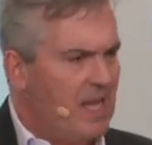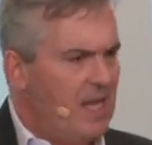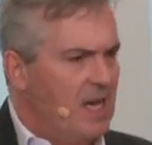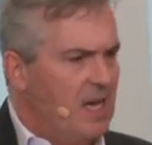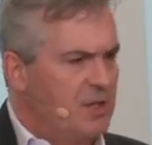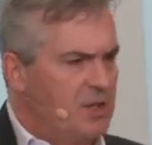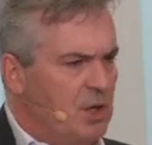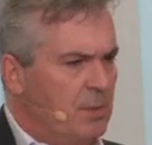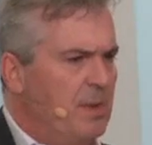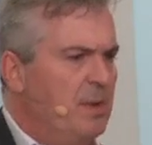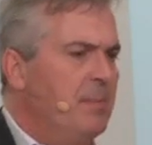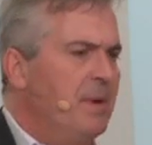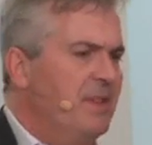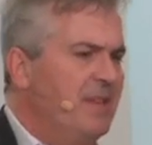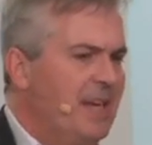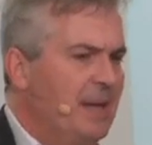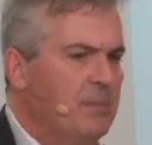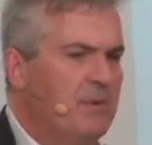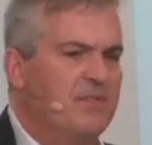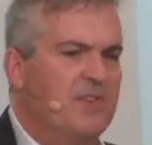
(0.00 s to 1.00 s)
A gentleman by the
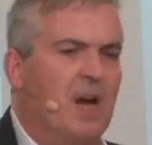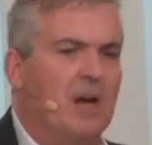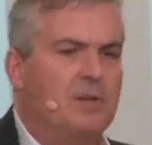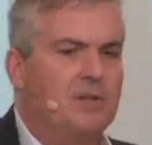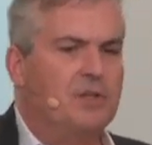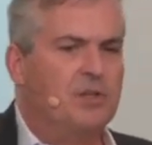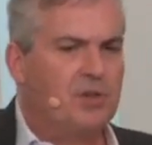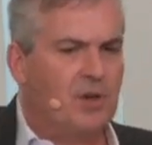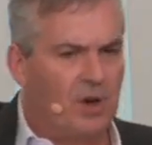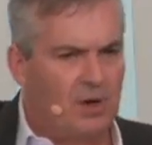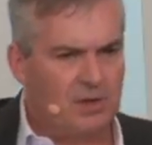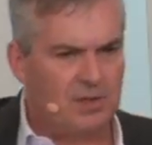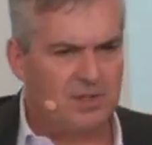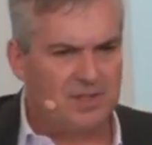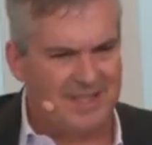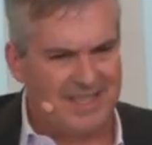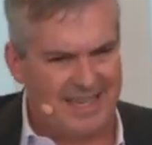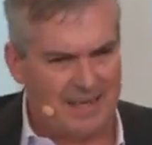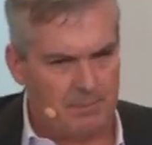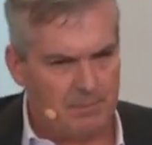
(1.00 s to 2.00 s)
name of Dr. Charles
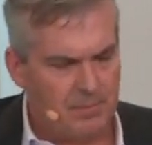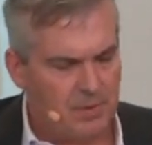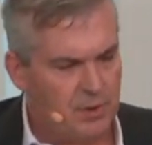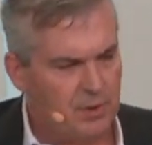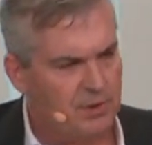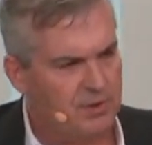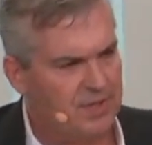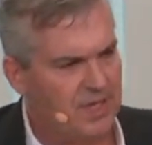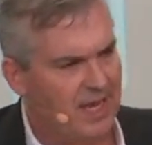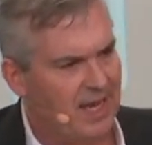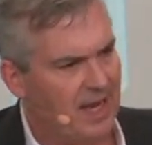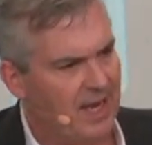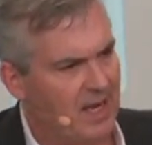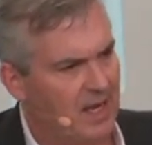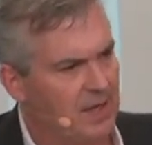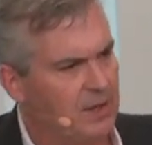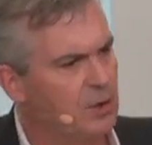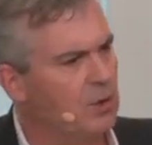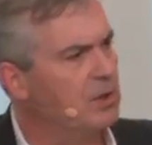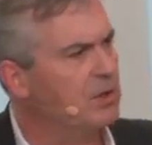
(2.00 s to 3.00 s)
Lim, who's a
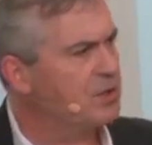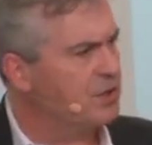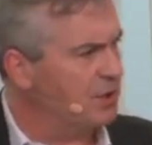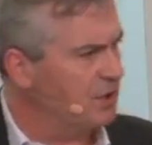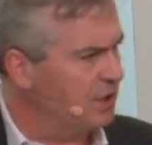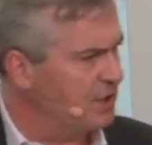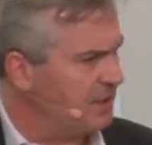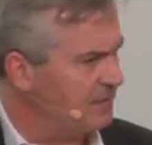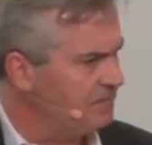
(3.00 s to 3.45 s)
neurosurgeon